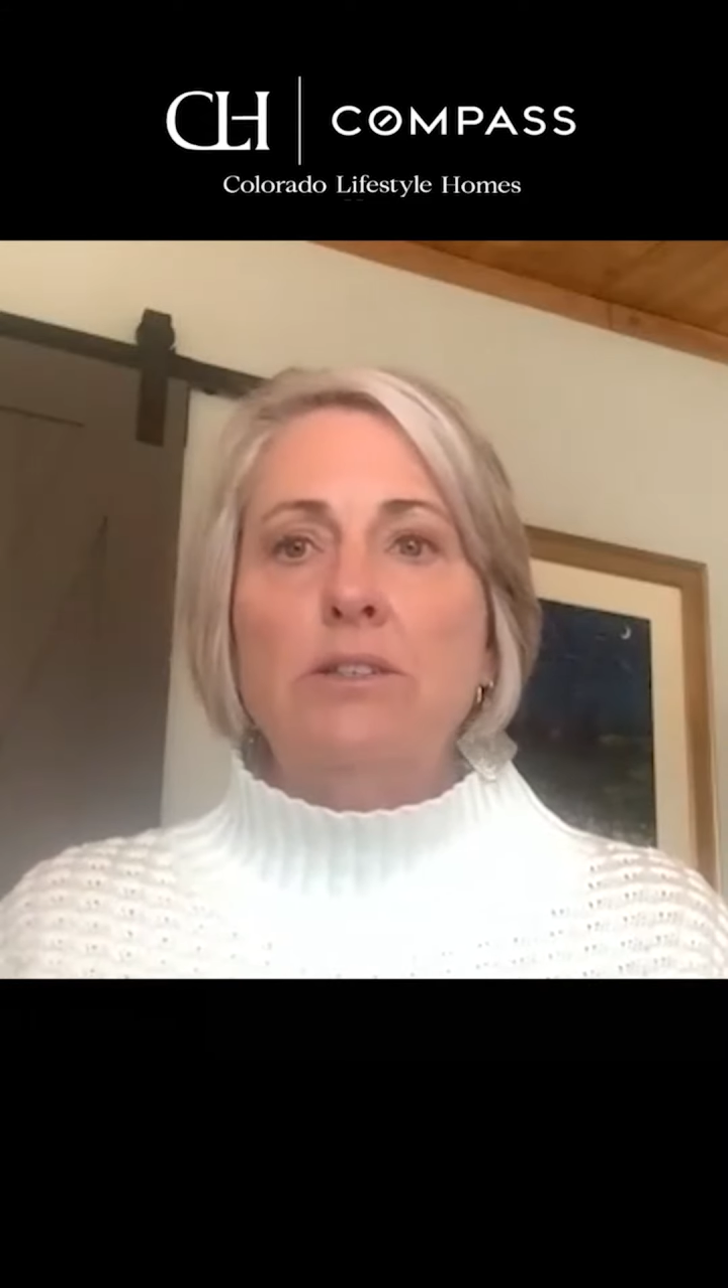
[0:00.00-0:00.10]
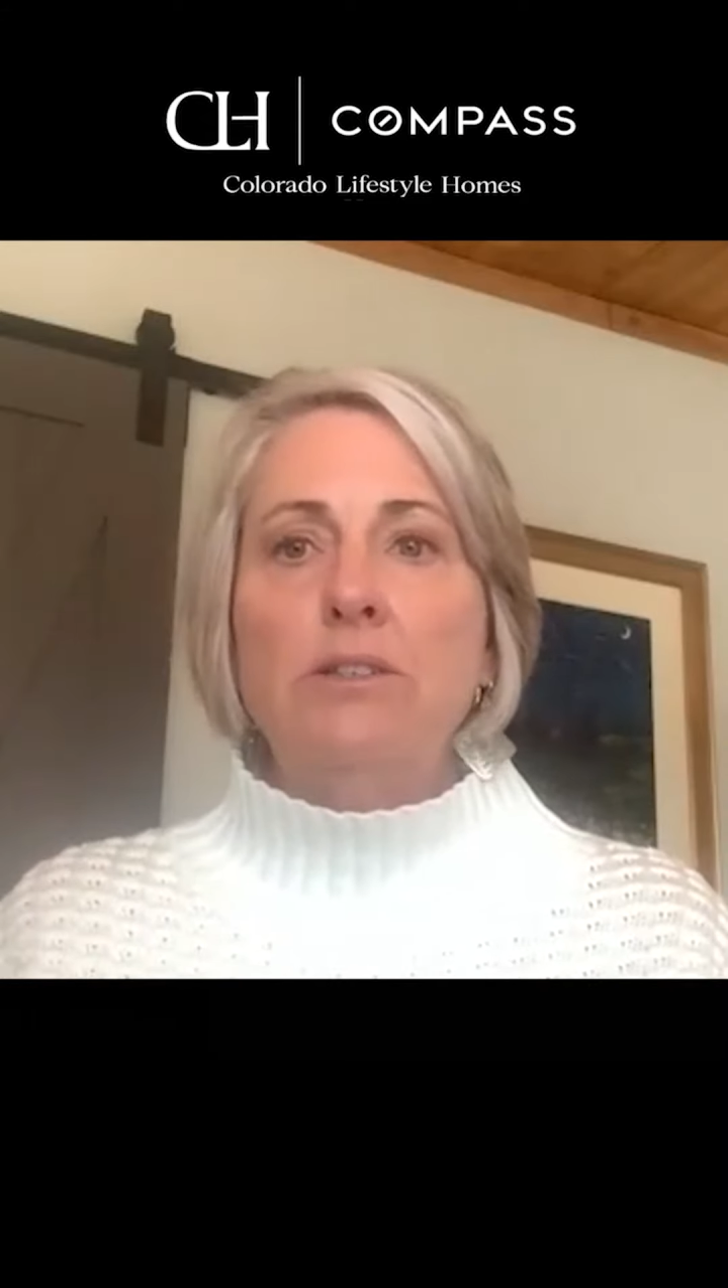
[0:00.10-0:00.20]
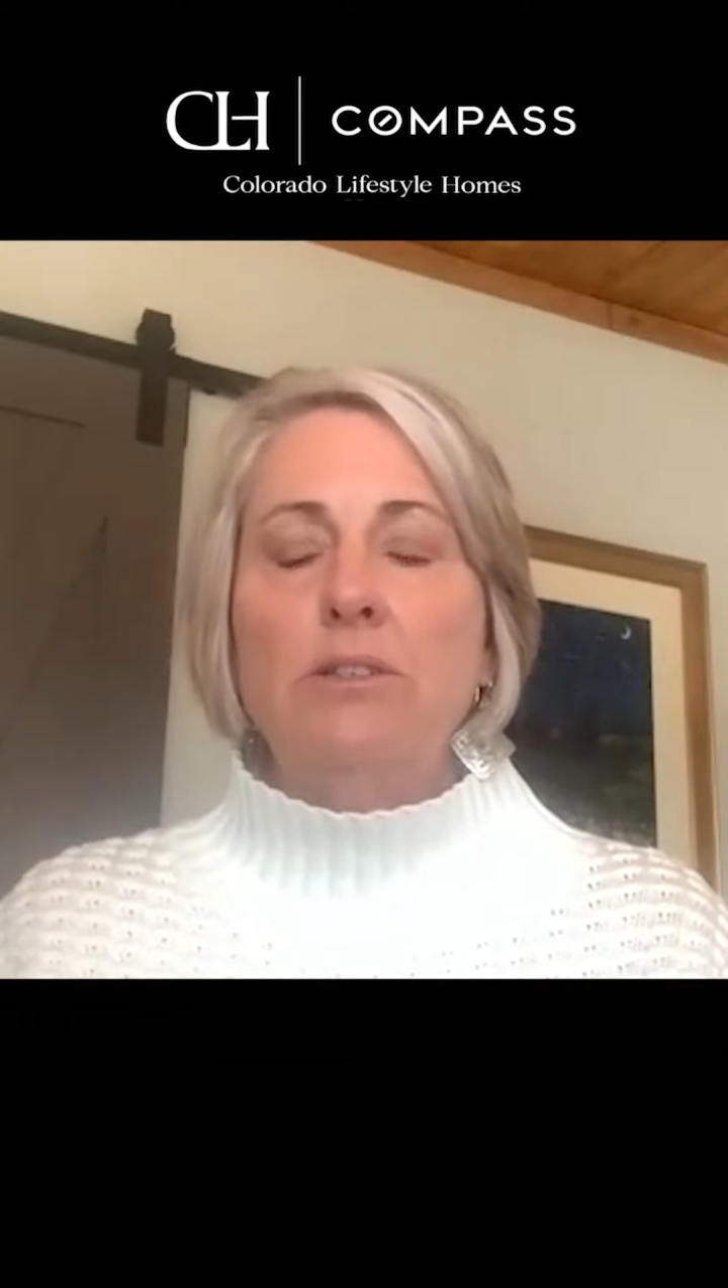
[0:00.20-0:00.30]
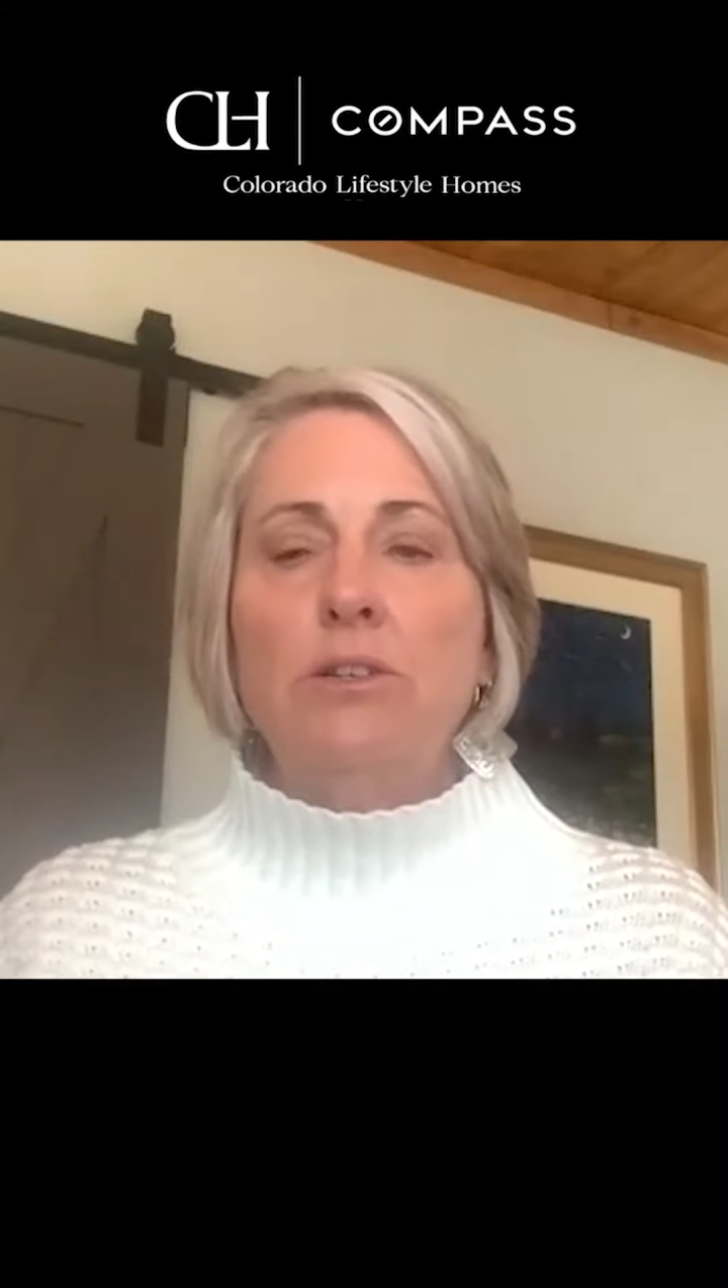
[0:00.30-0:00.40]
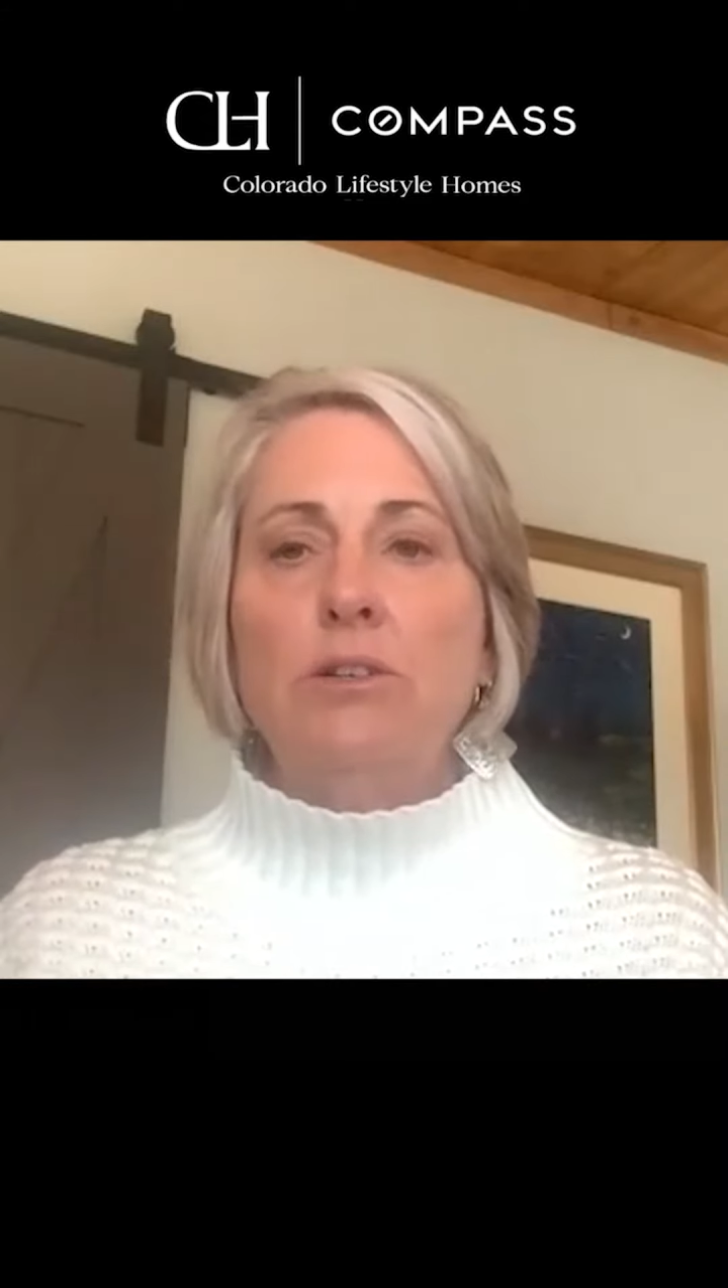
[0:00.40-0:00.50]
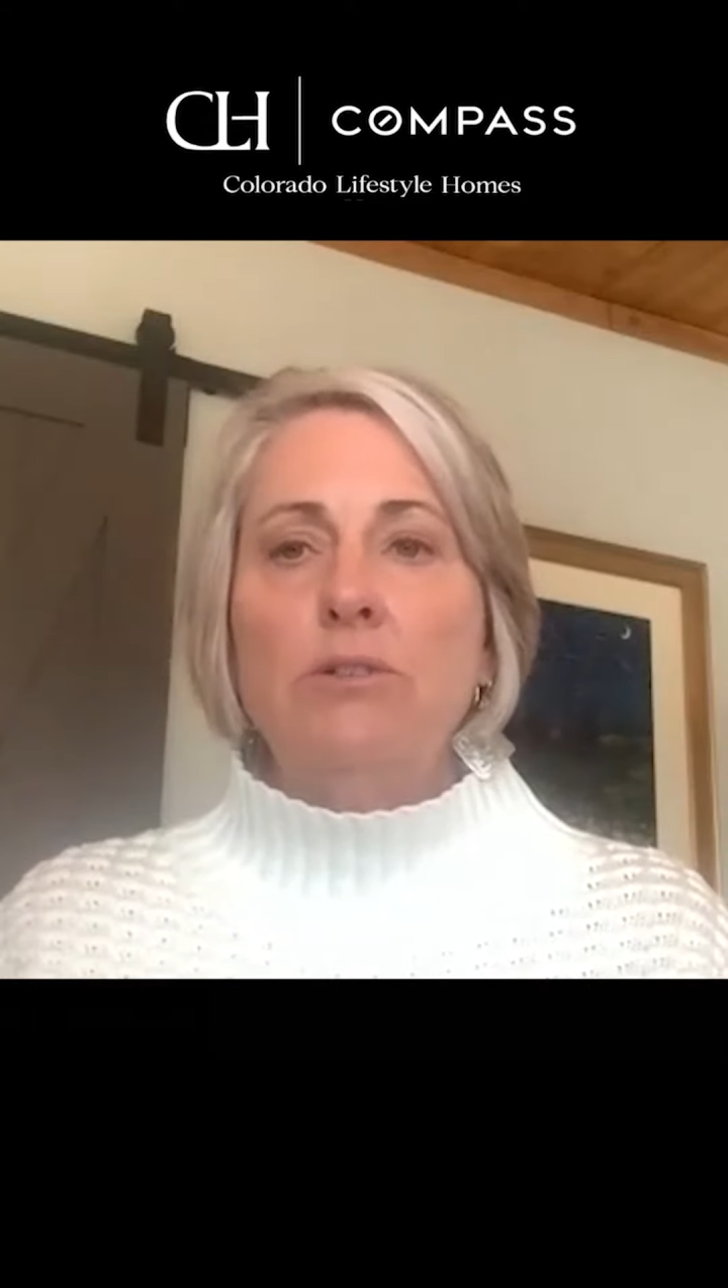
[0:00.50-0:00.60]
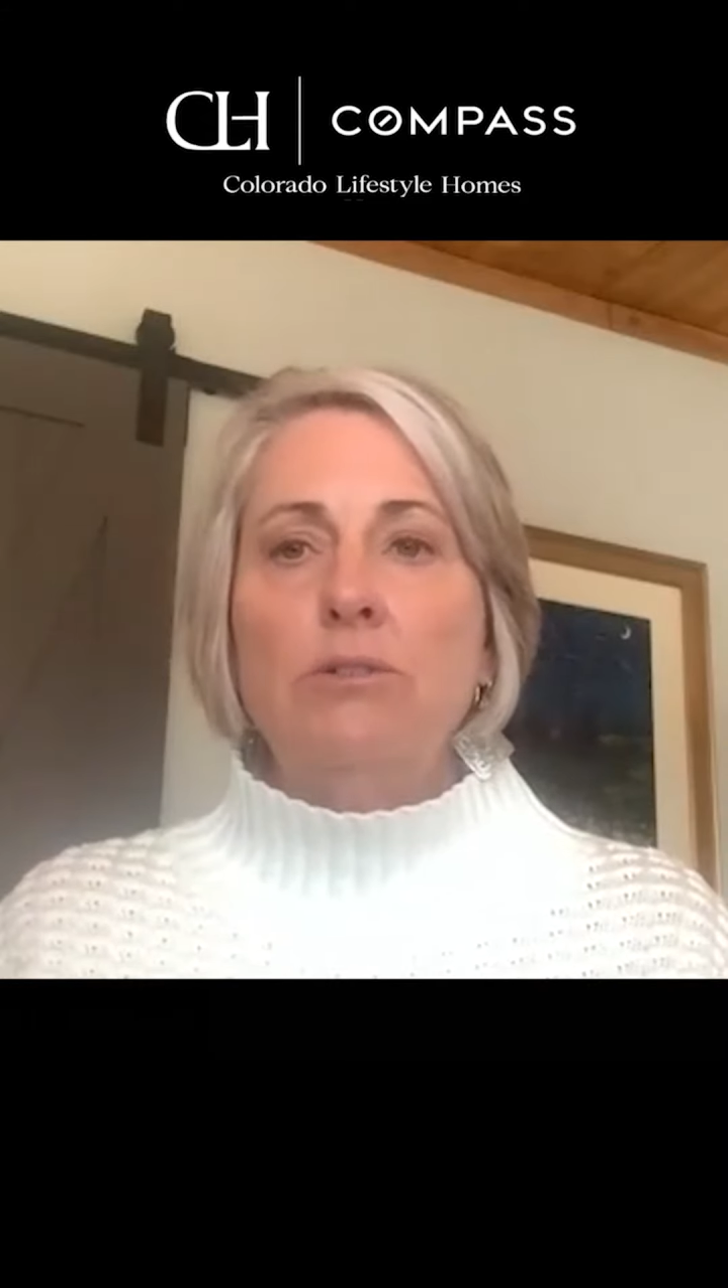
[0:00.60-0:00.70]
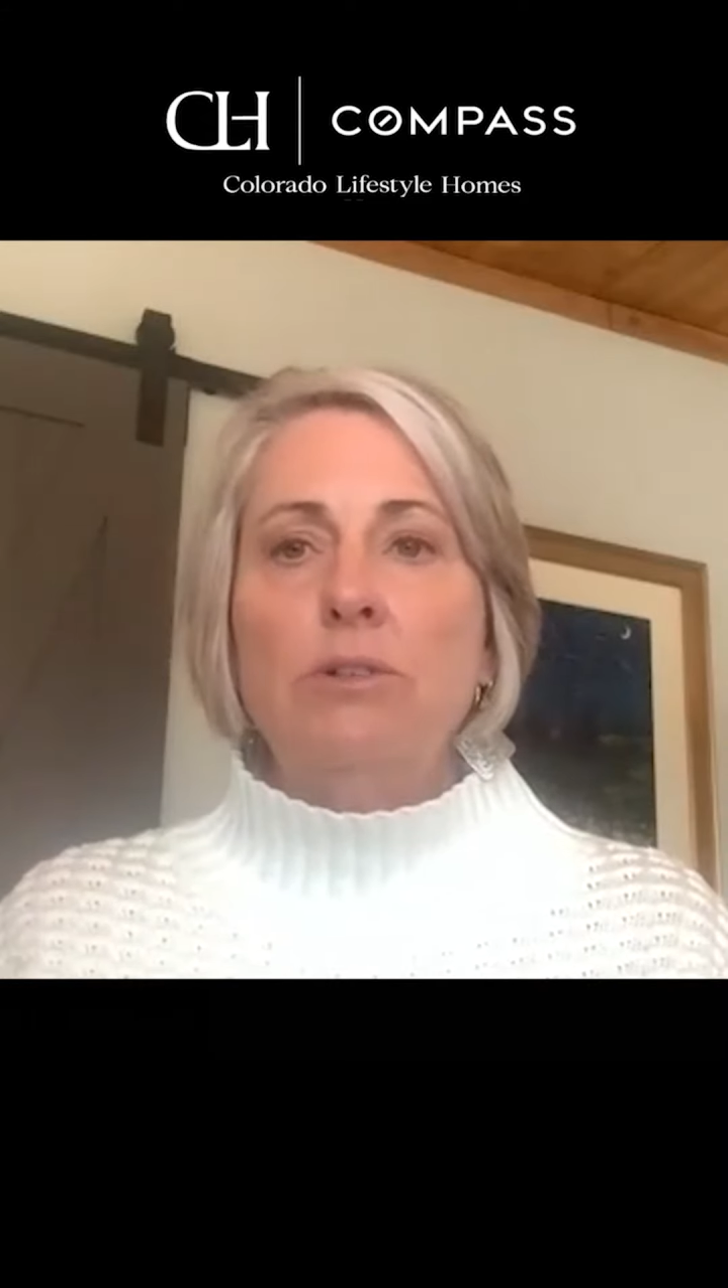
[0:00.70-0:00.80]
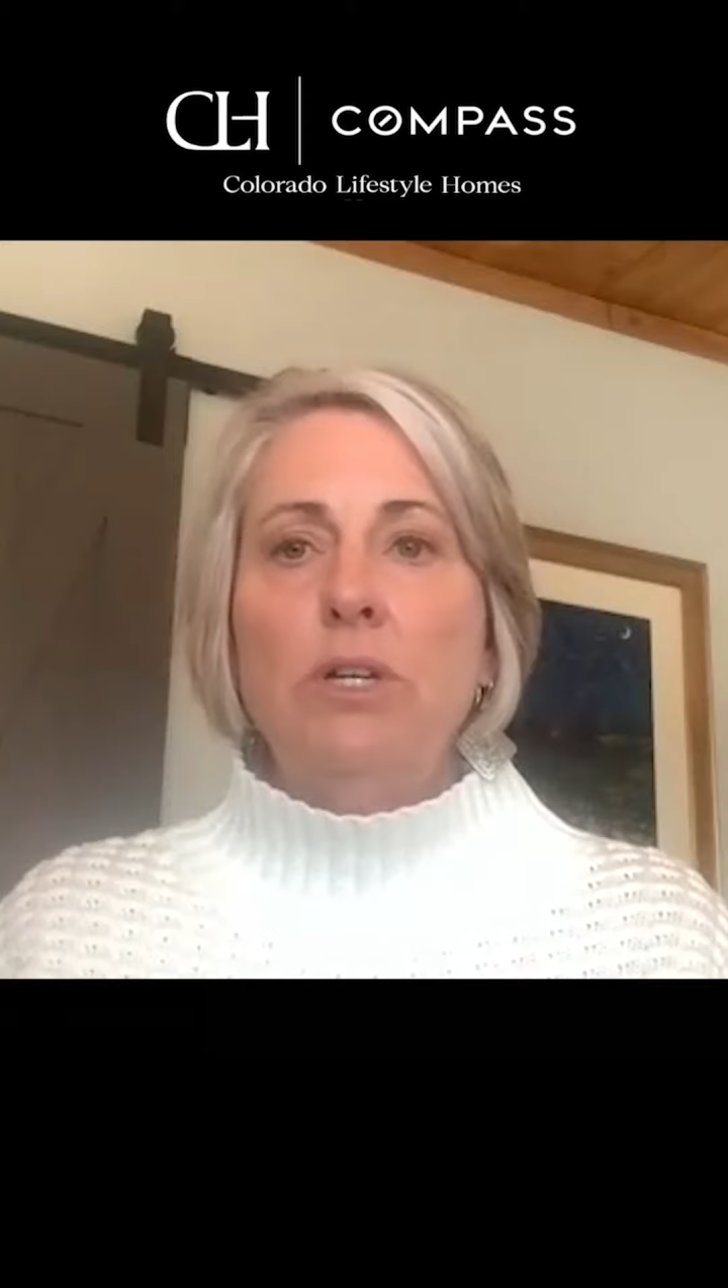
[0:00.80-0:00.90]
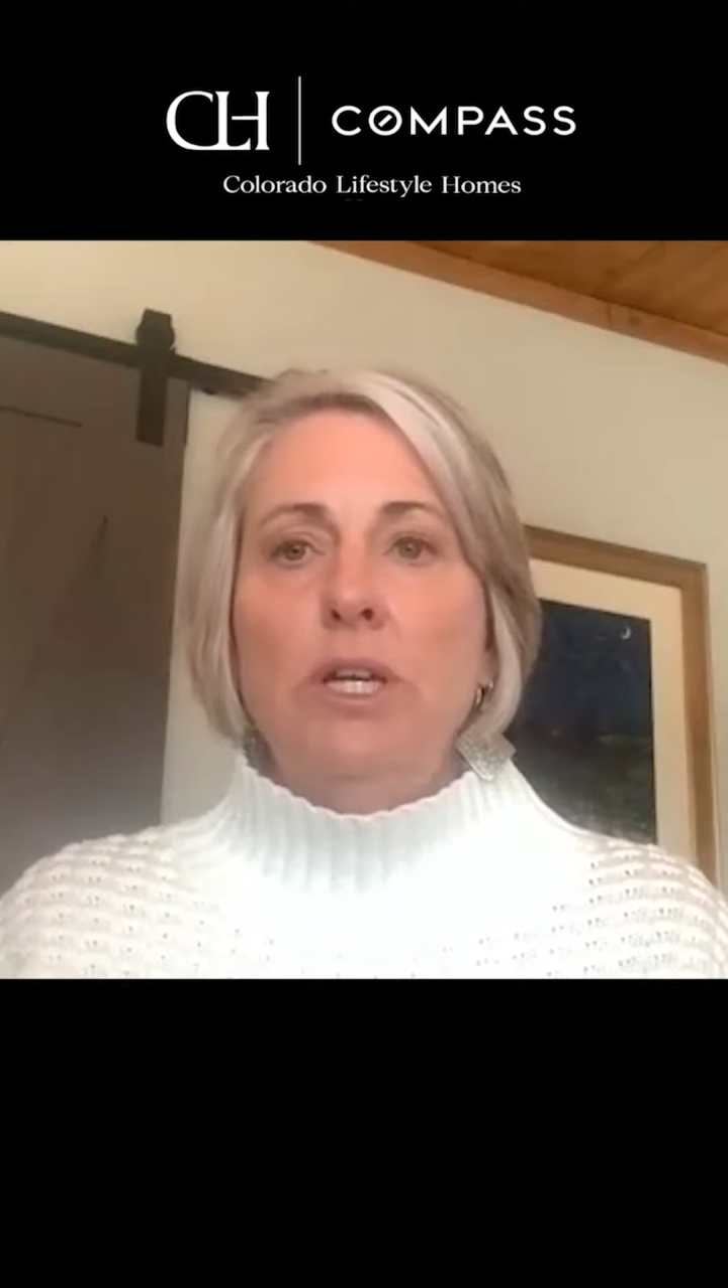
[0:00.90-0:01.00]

so